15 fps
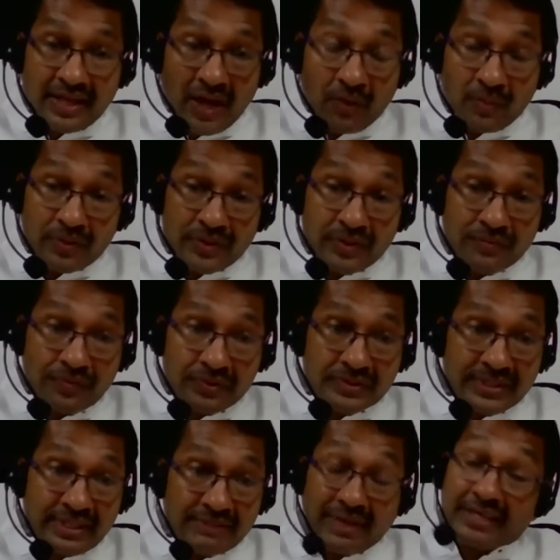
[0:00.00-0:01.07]
Now, if you
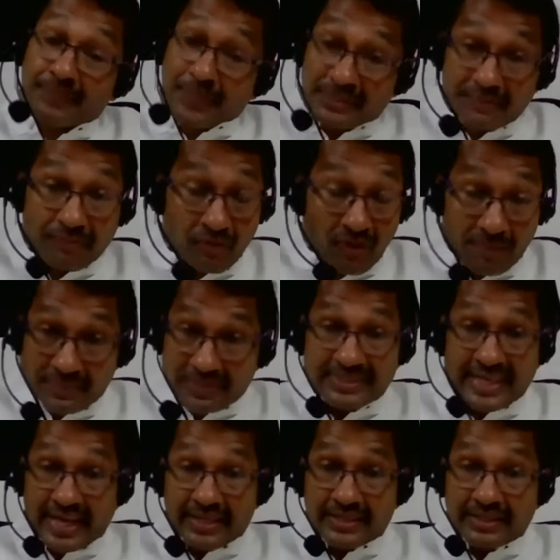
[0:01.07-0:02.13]
see the Specific
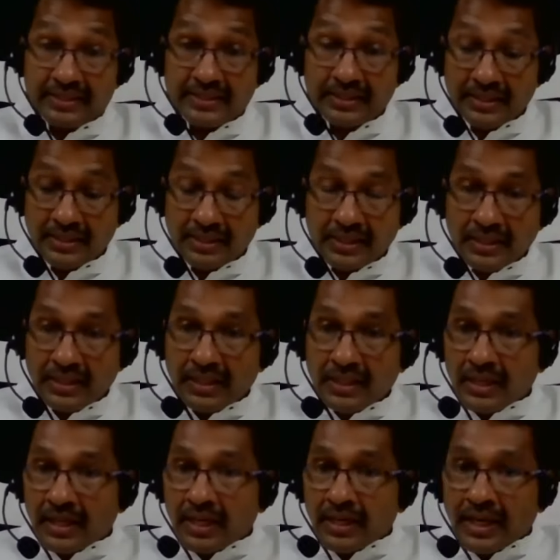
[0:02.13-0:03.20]
Performance Act,
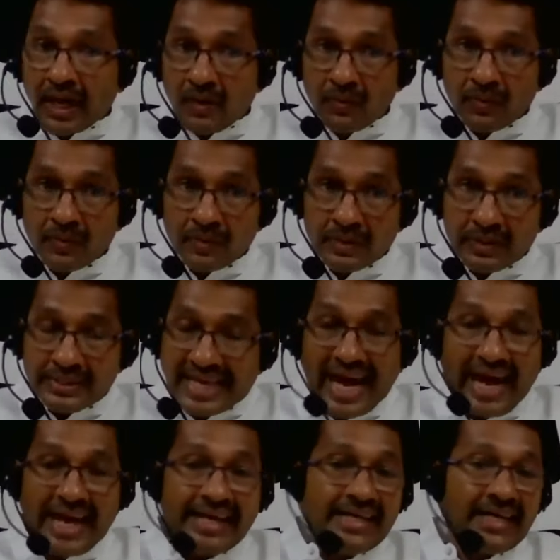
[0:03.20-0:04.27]
now
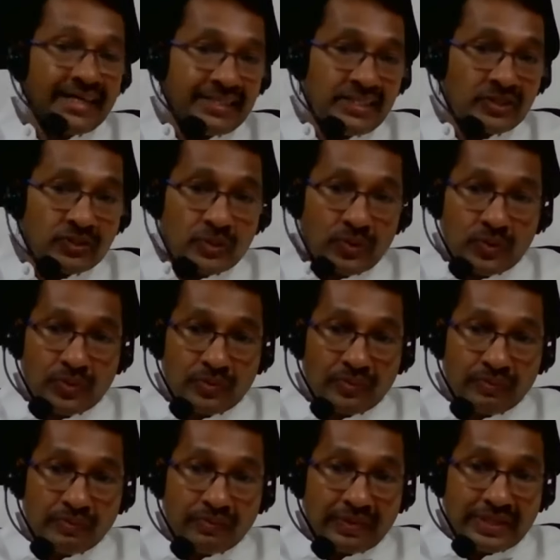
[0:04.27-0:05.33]
the idea is
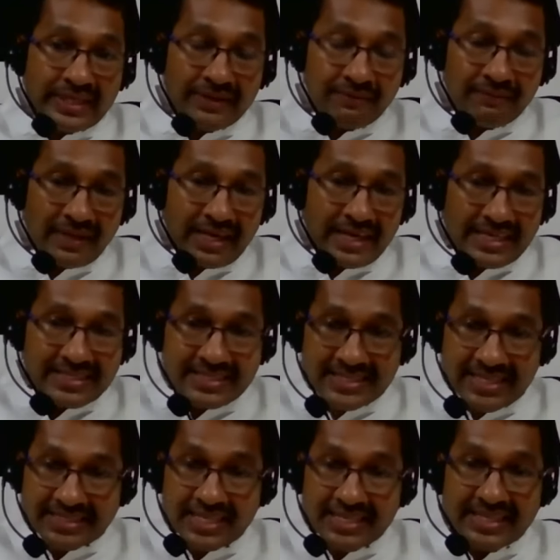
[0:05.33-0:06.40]
to give a
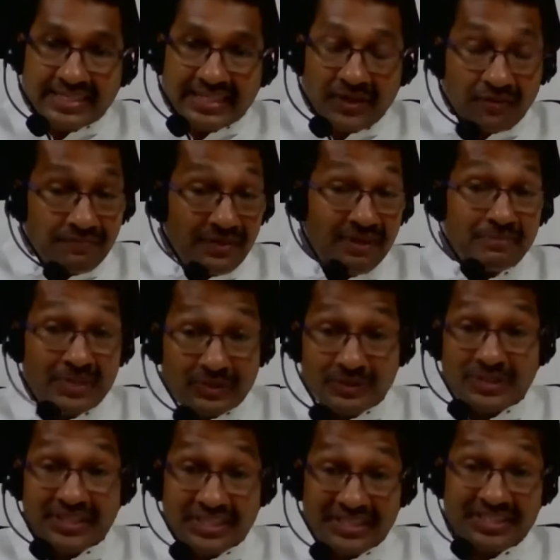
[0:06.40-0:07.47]
certainty or firmness
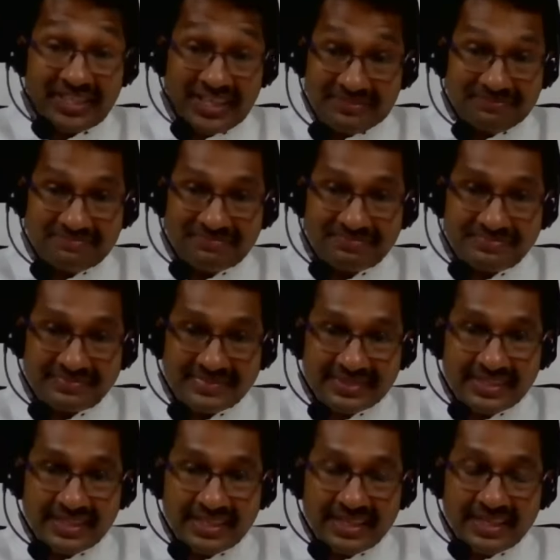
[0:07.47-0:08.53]
to the decision.
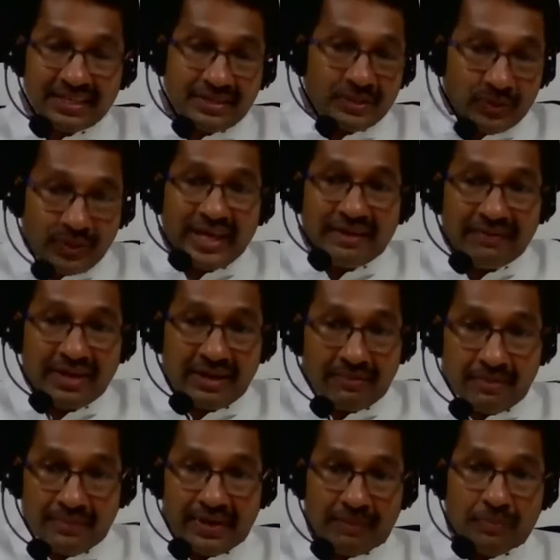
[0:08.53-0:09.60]
Now, today we
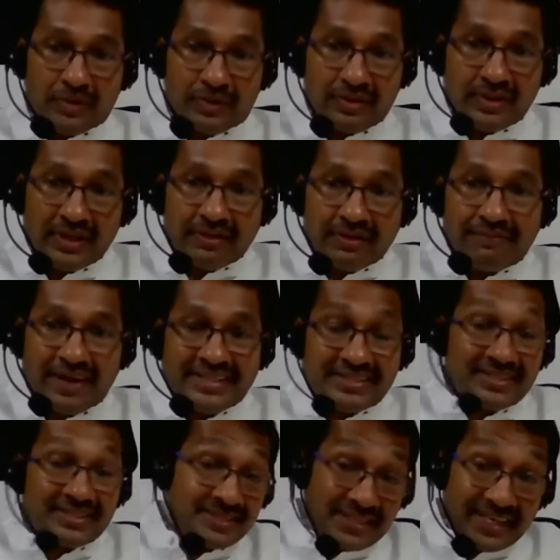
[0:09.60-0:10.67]
have there about five
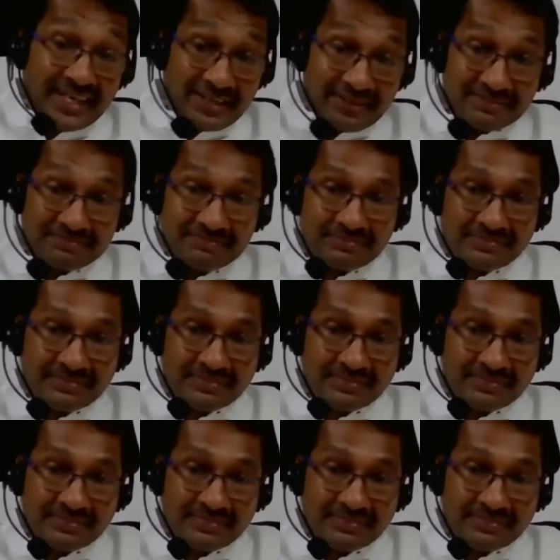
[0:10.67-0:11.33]
judges sitting.